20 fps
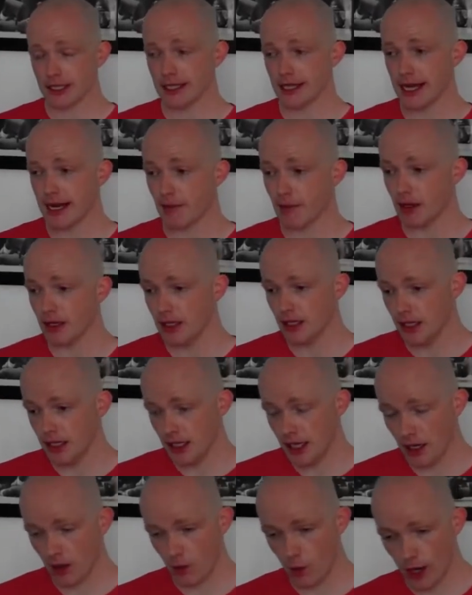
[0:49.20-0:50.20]
to them.
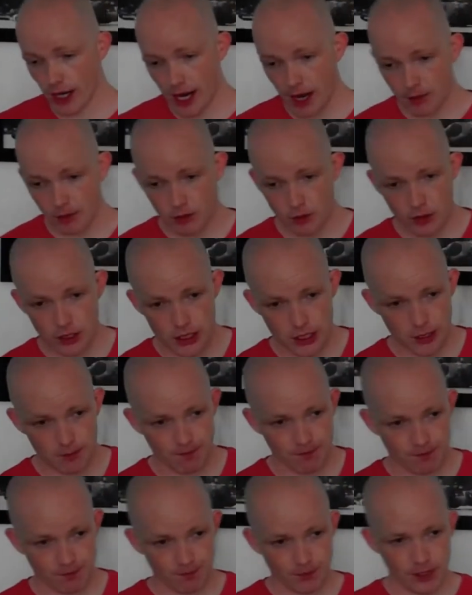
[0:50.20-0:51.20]
And what happened
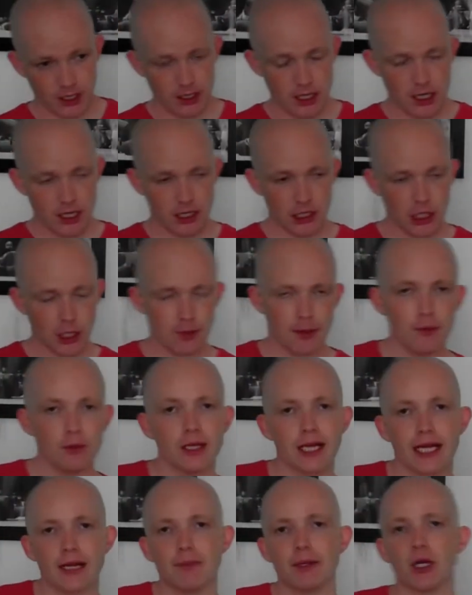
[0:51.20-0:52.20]
was, a lot of people
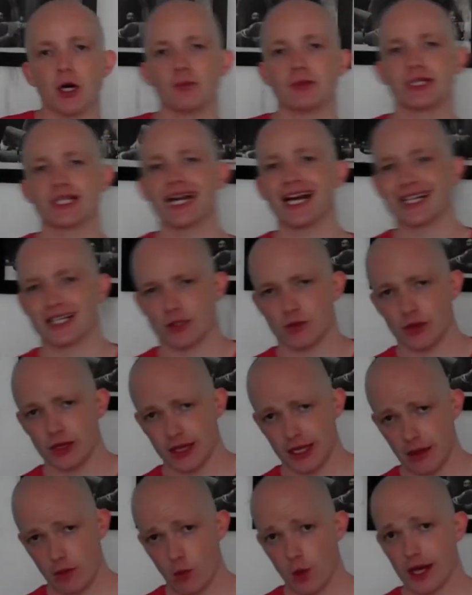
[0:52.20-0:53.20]
get a bit obsessed with
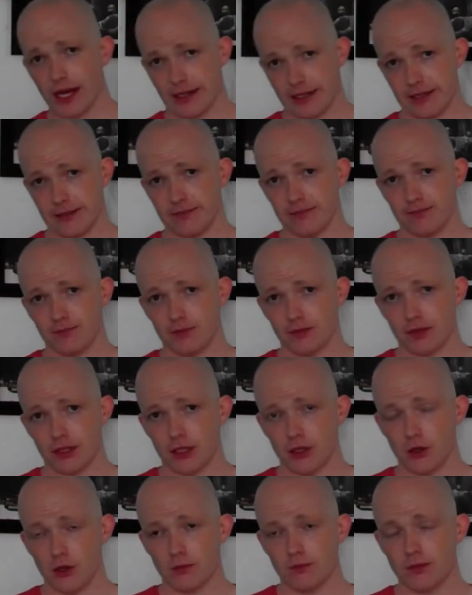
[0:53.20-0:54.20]
their weight, you
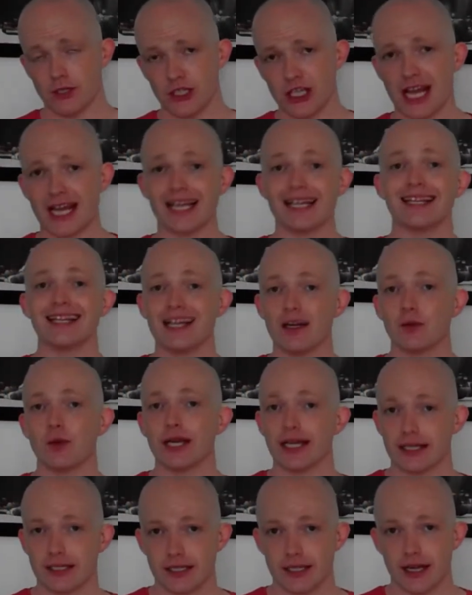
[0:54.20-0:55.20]
know, checking their
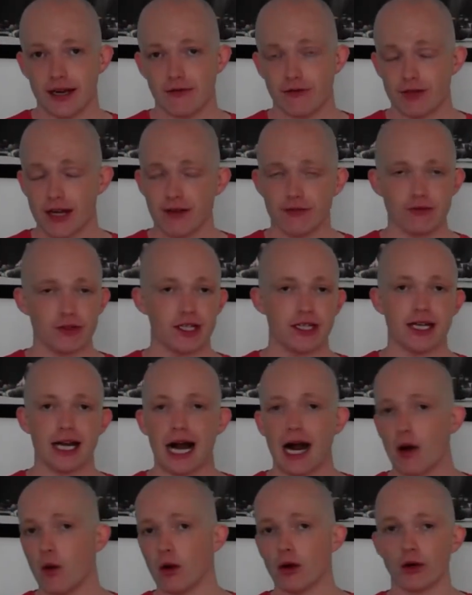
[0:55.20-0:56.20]
weight every
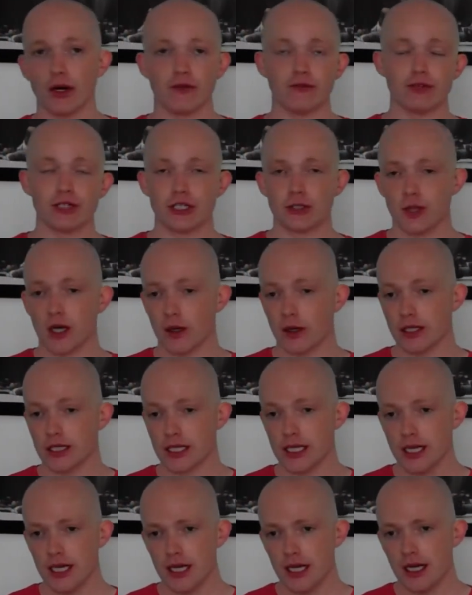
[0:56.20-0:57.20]
hour, every 2
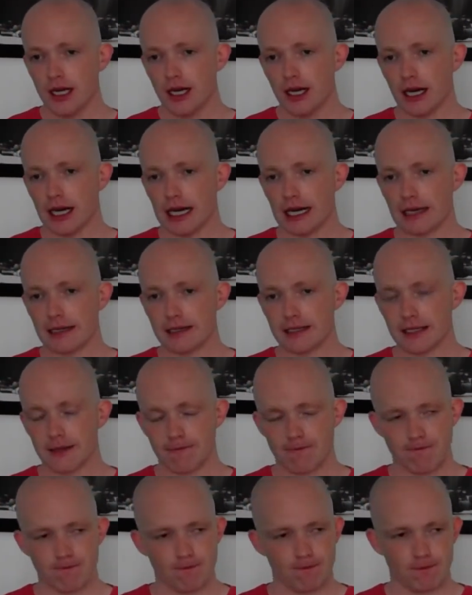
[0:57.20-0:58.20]
hours. And
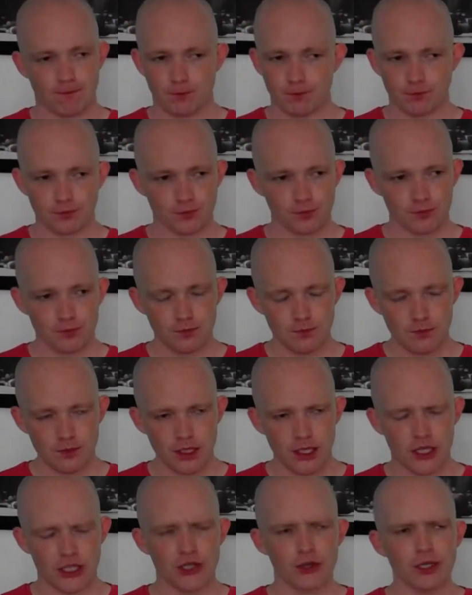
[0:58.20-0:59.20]

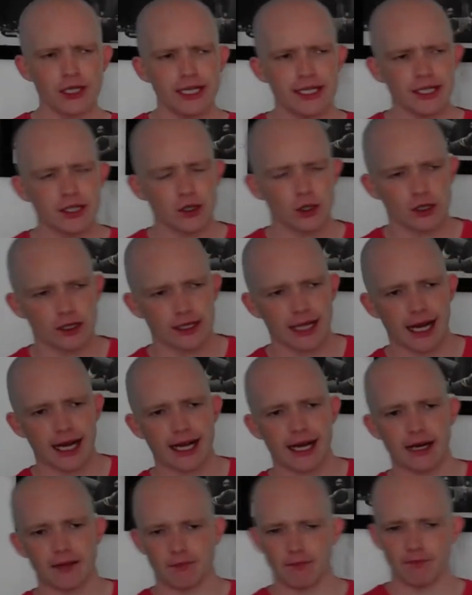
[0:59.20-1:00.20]
a young lady called
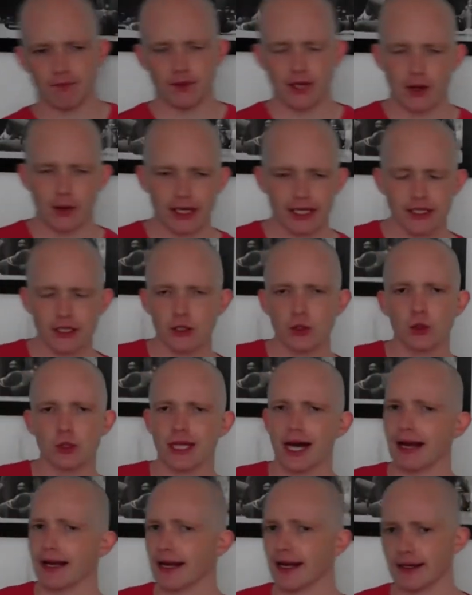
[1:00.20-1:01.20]
Diane, now I didn't know
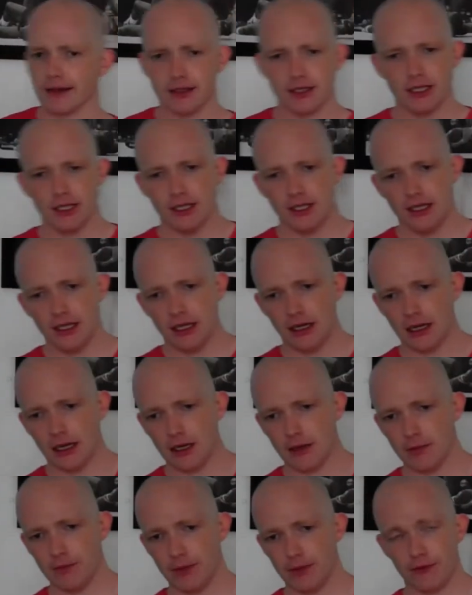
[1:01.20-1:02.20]
Diane
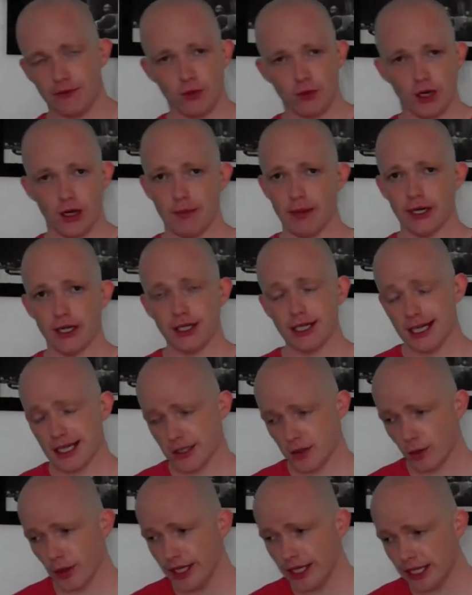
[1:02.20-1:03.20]
before I met her
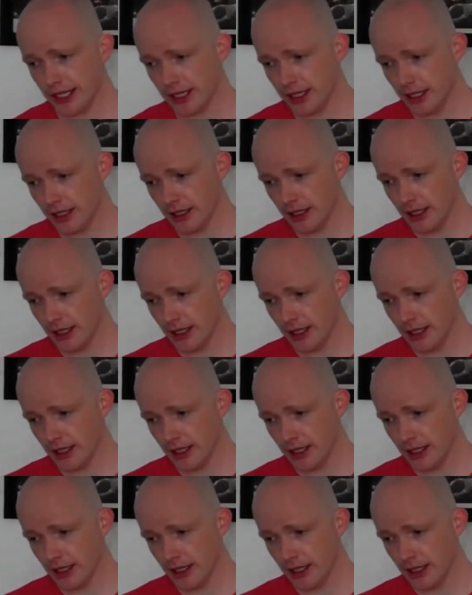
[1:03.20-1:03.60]
last week,